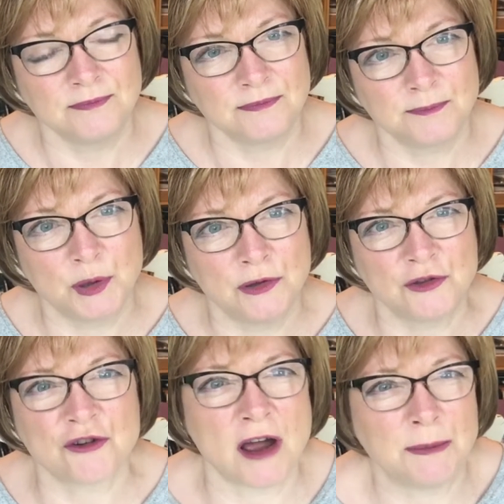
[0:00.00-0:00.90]
put the
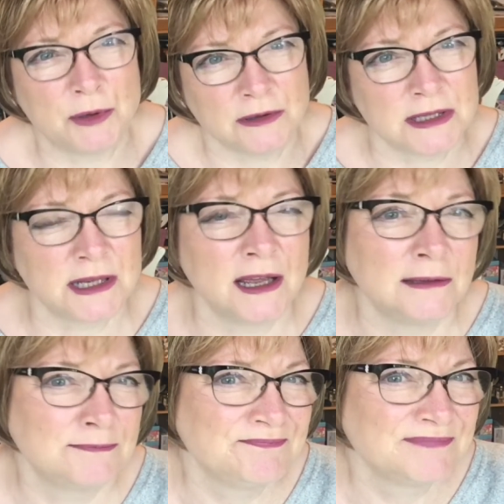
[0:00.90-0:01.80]
tripod. So
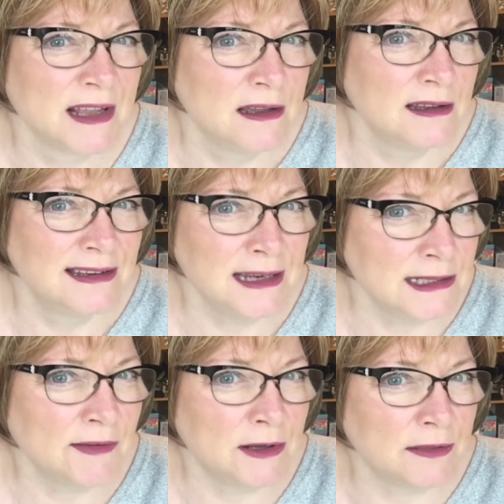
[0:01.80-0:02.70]
I need to
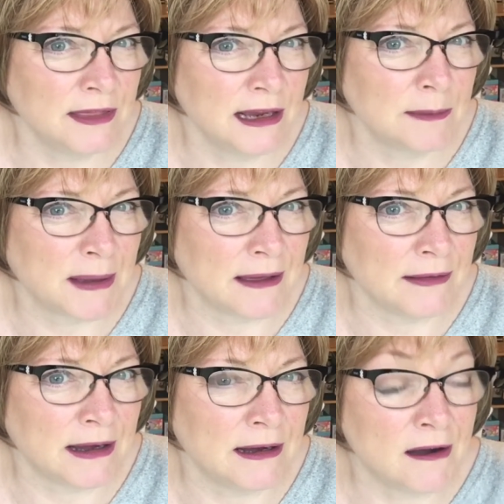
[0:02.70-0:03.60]
have a little think about
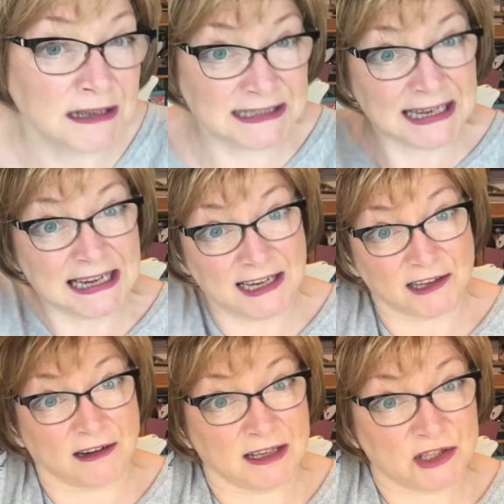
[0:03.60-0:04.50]
that. Ideally,
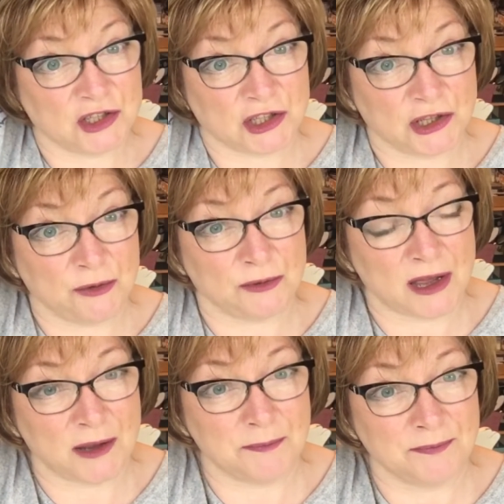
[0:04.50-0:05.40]
I'd like to do
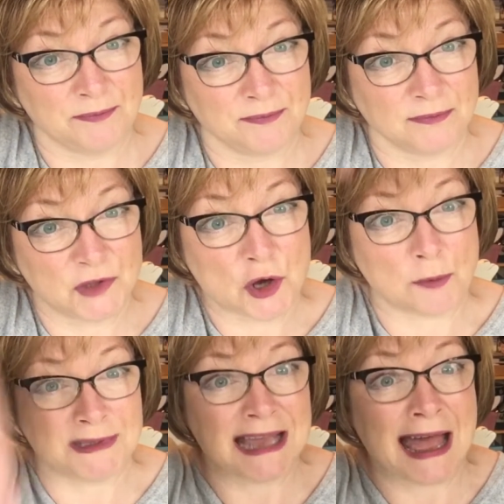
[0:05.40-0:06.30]

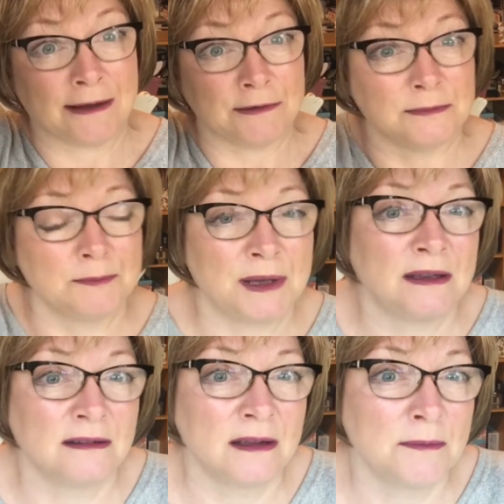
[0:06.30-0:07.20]
top down, but